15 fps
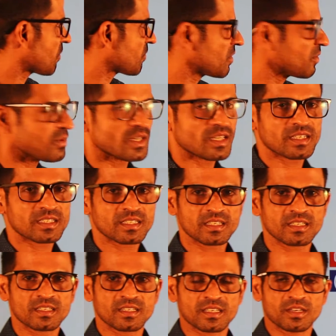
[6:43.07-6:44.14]
of the world,
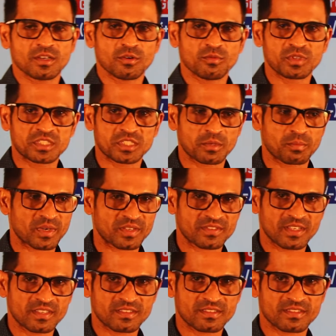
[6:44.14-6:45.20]
which
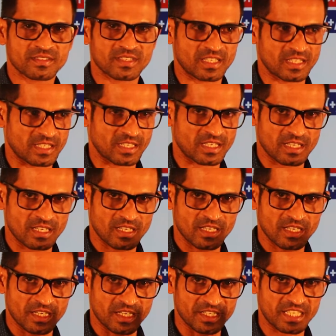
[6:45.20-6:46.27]
represents
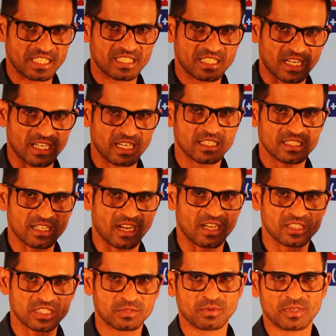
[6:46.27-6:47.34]
net current
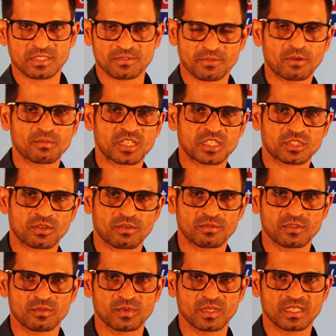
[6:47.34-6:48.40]
transfers from rest of
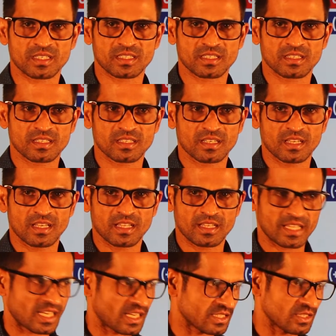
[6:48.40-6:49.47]
the world.
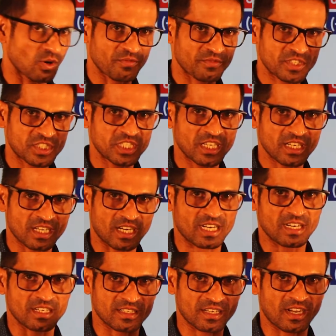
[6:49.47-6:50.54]
They are the official
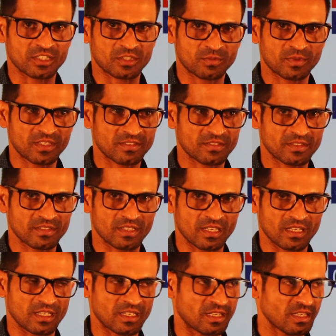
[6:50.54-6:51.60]
current transfers,
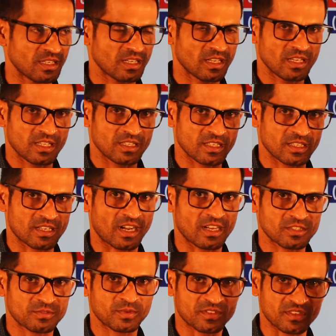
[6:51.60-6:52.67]
the
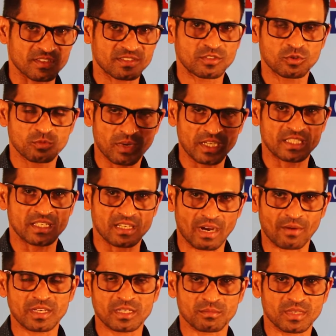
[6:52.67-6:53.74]
transfers received by the
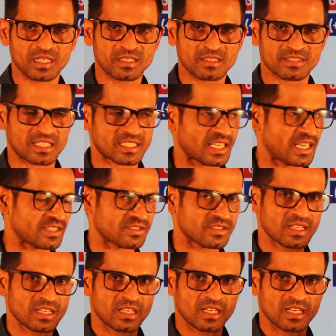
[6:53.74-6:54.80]
government, such as
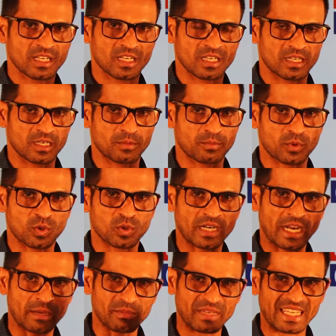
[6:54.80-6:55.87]

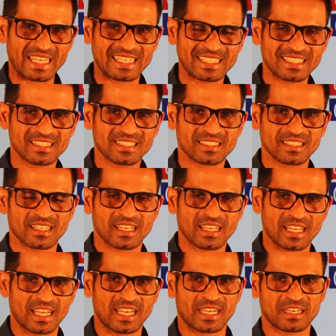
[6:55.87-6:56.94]
program aids
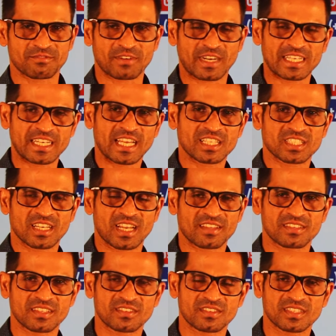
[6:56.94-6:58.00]
and financial
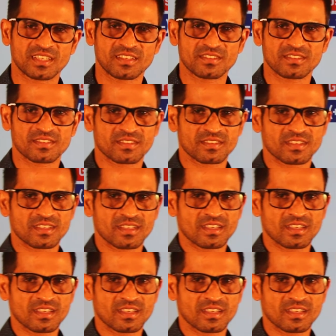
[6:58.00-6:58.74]
assistance.